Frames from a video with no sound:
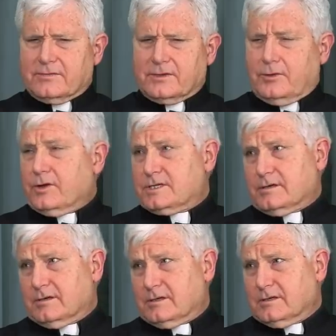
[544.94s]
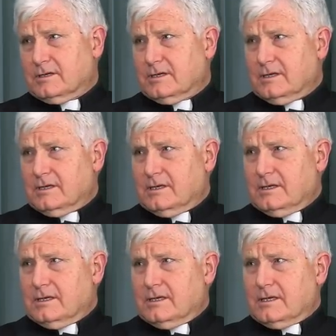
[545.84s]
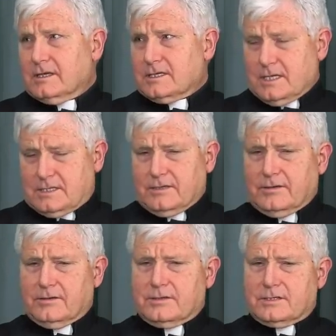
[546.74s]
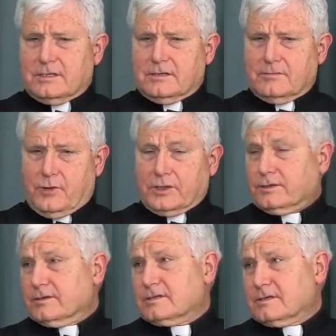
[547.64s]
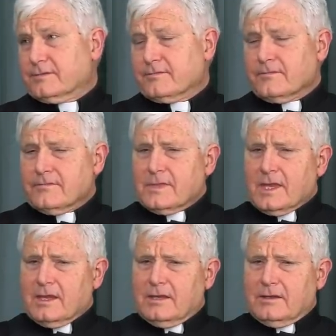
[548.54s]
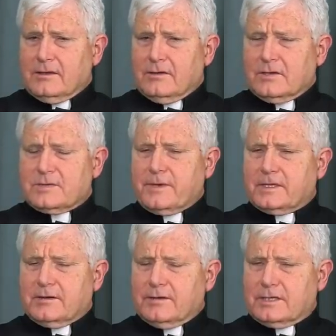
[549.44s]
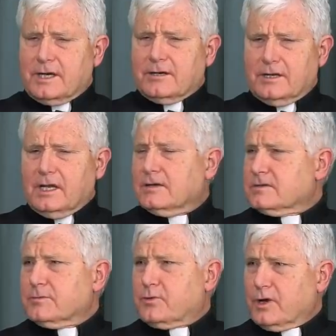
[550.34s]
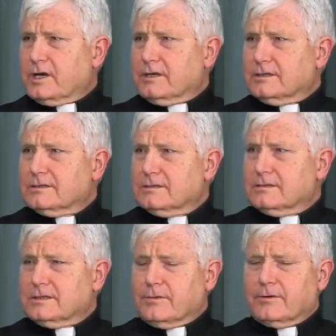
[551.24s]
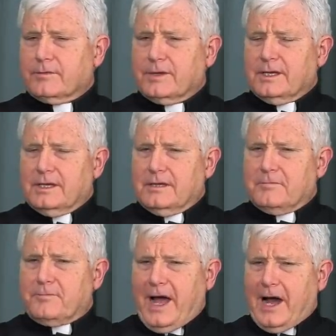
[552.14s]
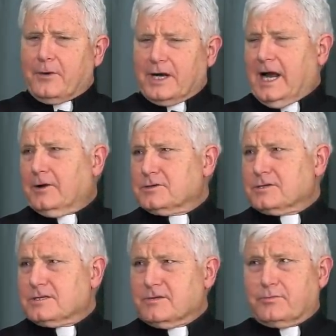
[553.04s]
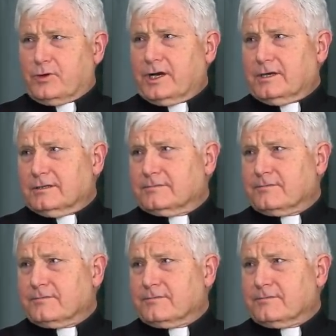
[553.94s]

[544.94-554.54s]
of cloistered sisters and brothers who spent their entire lives in prayer. And they were powerhouses of prayer.